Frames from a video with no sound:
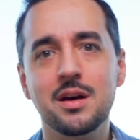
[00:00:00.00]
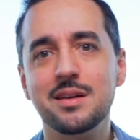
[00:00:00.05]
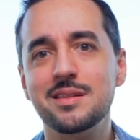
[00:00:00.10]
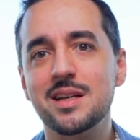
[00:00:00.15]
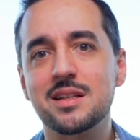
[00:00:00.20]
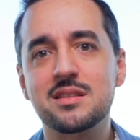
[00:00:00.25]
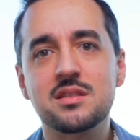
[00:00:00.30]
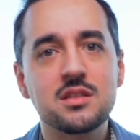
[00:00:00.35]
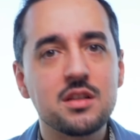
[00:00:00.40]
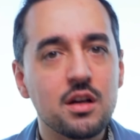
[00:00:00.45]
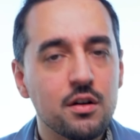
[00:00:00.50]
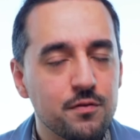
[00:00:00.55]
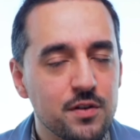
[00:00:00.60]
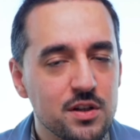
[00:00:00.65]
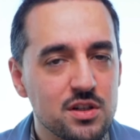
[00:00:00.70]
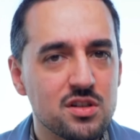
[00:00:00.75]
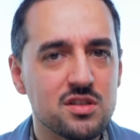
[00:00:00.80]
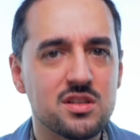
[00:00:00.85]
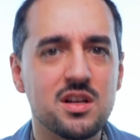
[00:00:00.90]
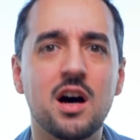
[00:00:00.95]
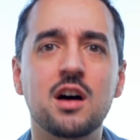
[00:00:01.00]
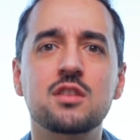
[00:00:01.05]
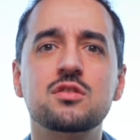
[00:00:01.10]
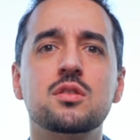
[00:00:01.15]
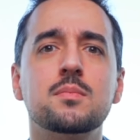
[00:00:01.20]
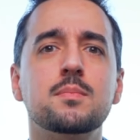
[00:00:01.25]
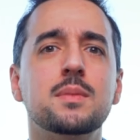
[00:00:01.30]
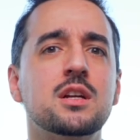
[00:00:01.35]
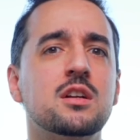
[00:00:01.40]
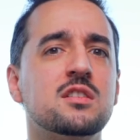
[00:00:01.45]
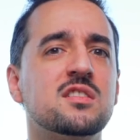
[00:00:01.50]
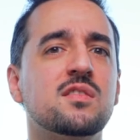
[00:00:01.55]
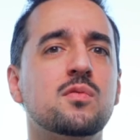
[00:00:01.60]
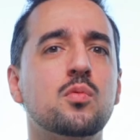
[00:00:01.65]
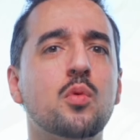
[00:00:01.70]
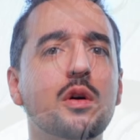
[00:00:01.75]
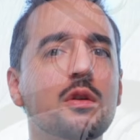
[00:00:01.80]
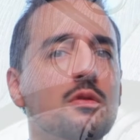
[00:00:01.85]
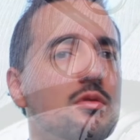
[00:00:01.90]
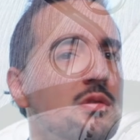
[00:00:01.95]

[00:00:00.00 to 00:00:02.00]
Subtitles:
yet still features 100 meters of water